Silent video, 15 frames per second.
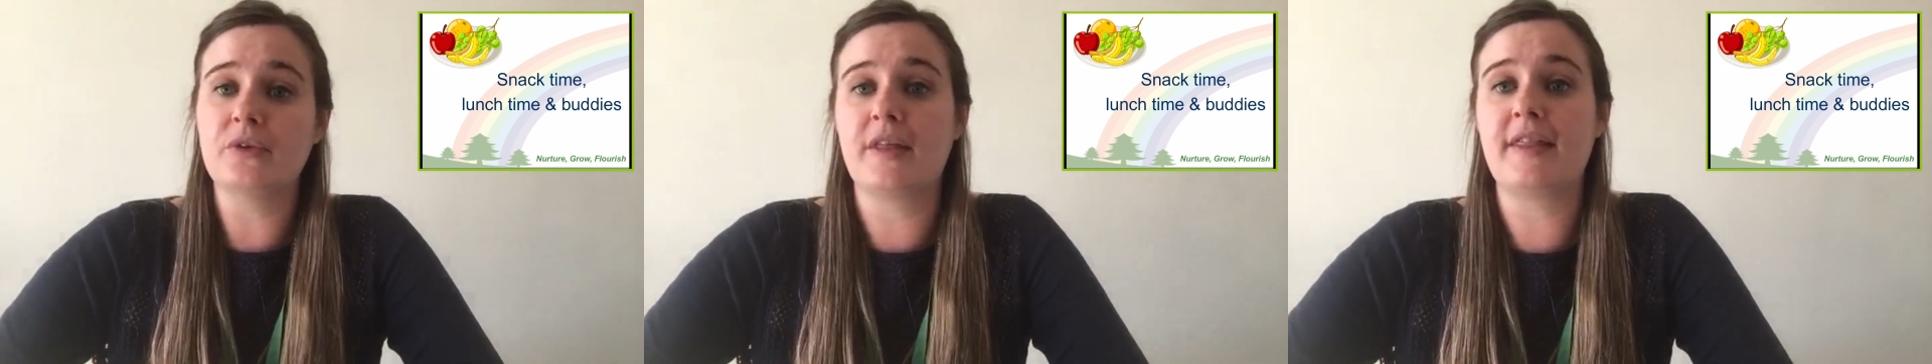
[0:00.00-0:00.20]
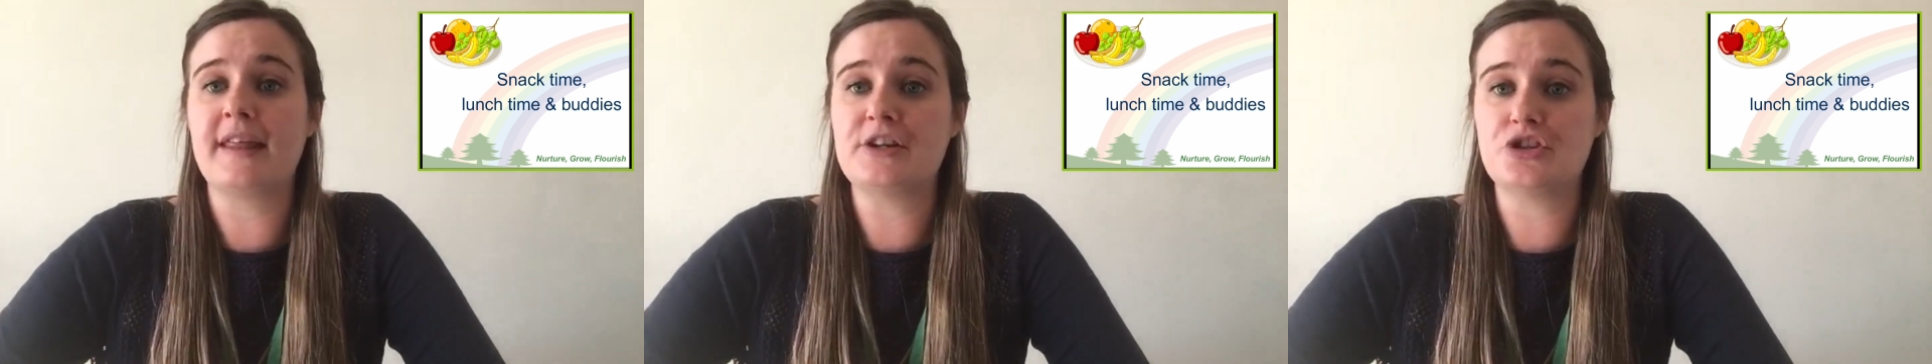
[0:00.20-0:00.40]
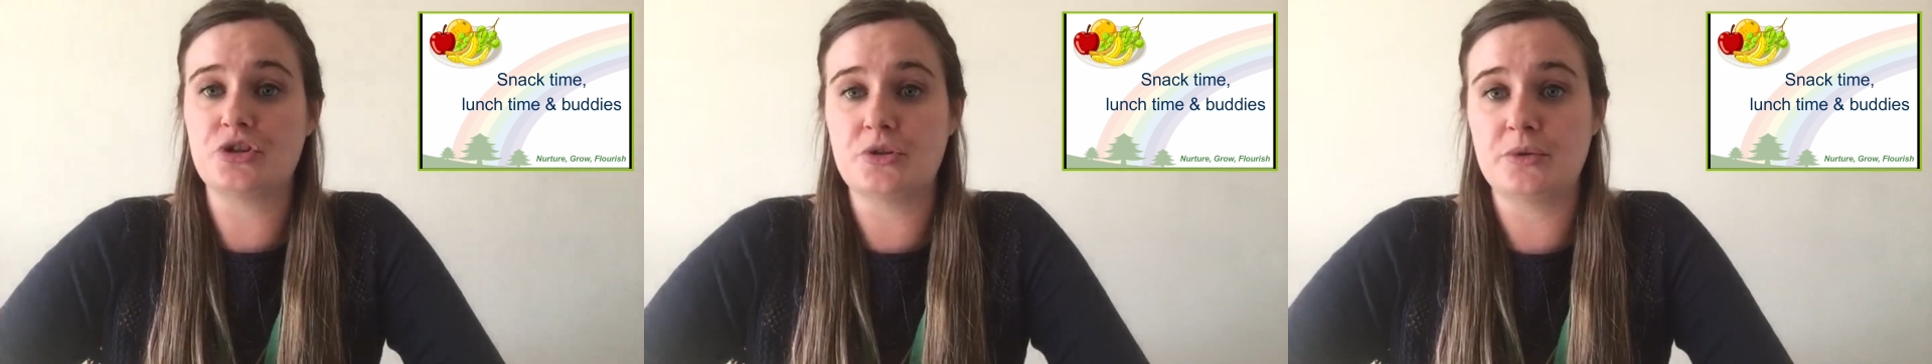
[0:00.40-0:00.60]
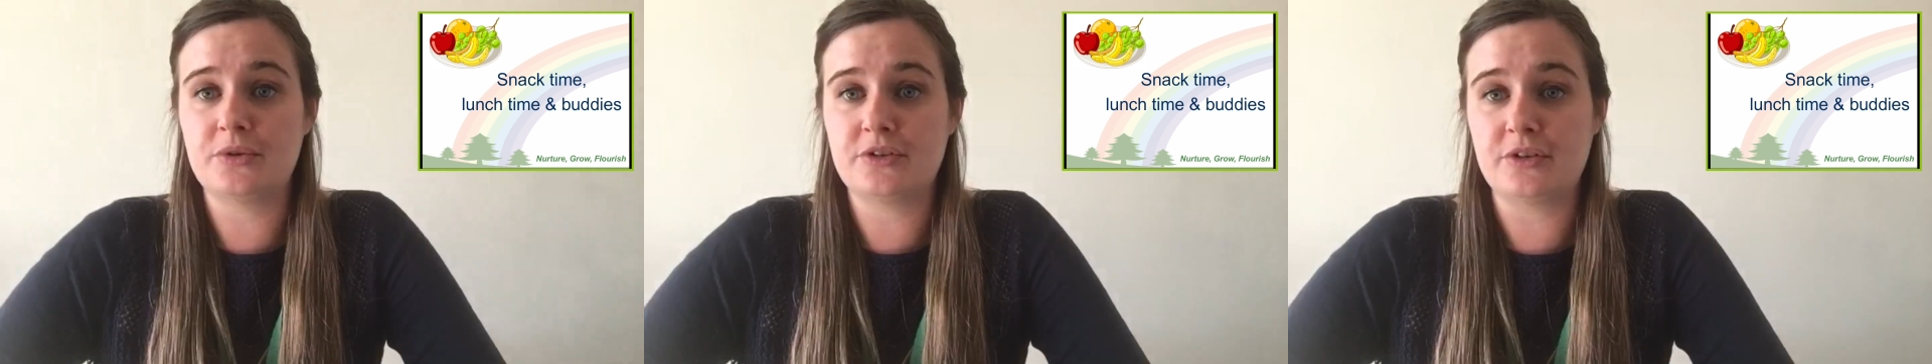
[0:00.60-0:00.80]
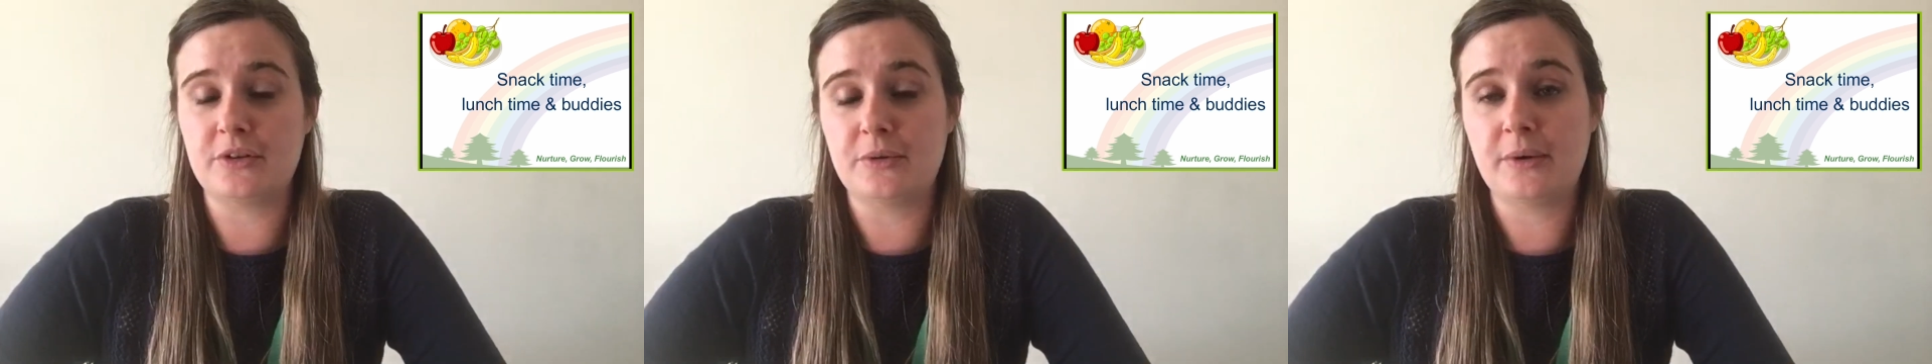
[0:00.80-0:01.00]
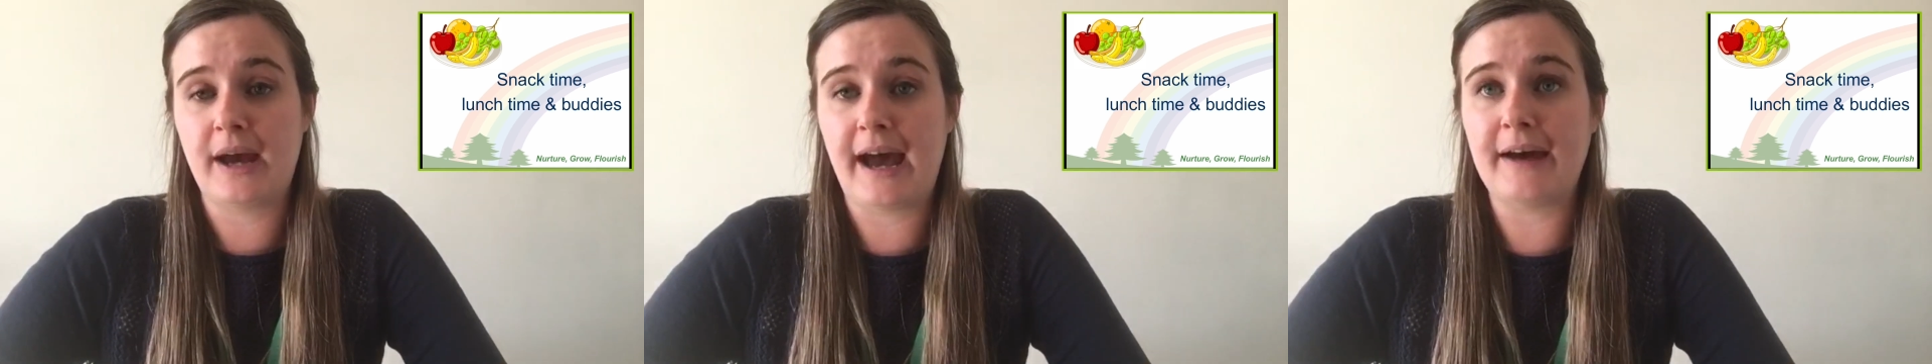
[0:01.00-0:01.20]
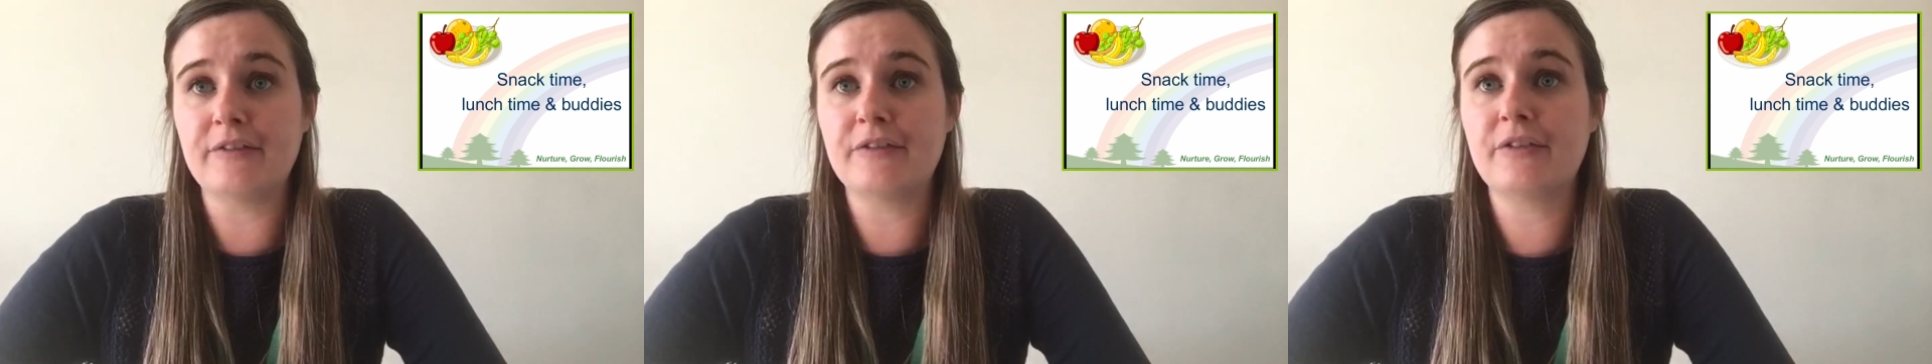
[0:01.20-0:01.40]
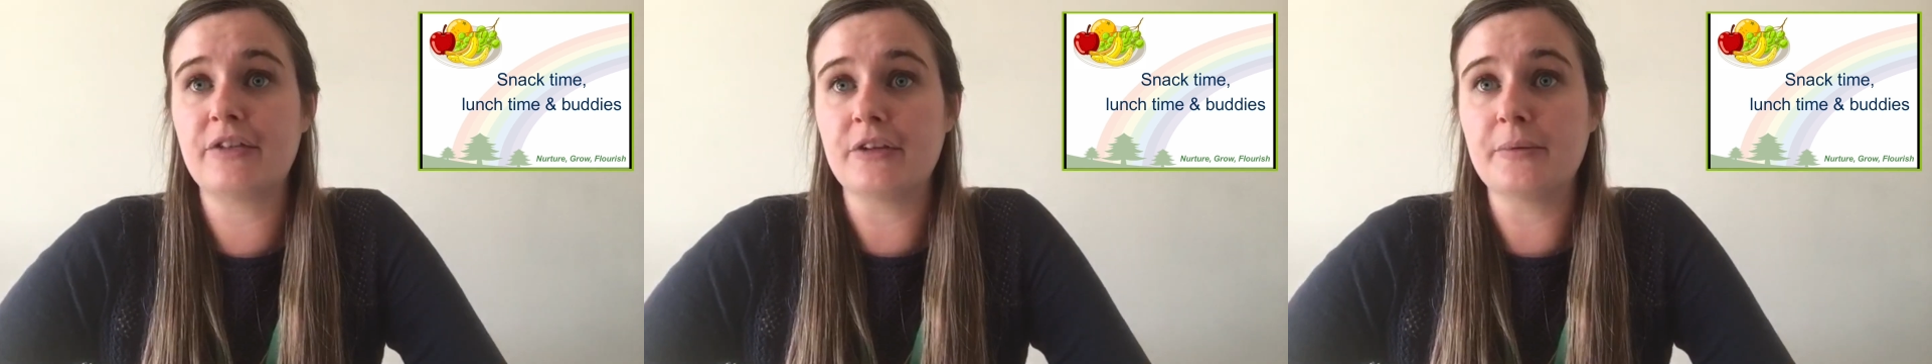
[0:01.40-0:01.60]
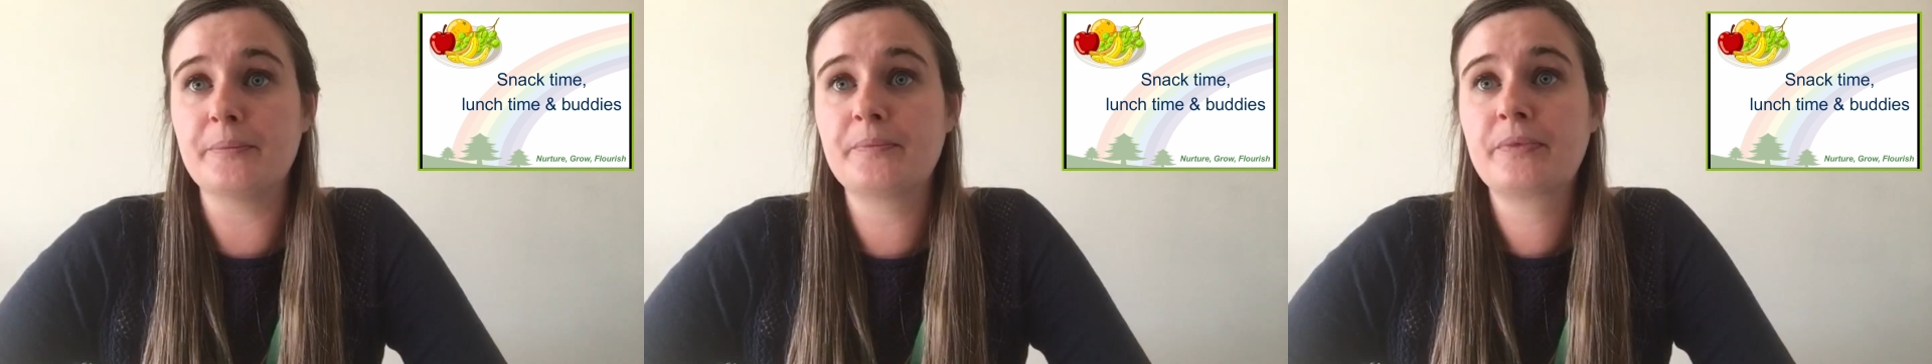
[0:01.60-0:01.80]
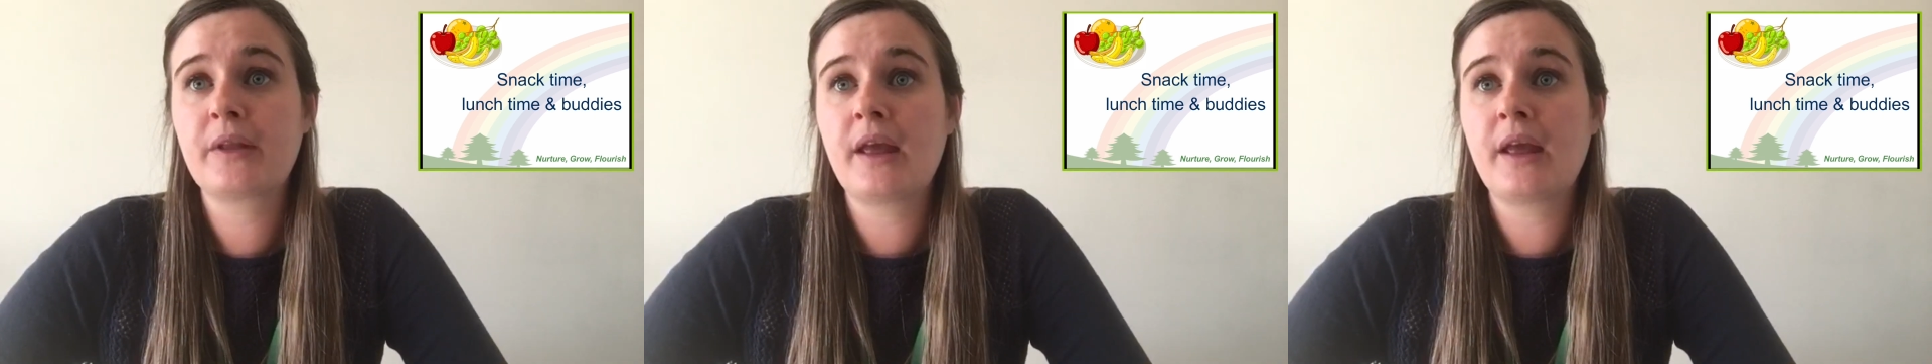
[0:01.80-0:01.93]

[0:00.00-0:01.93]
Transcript: that they're due to have them.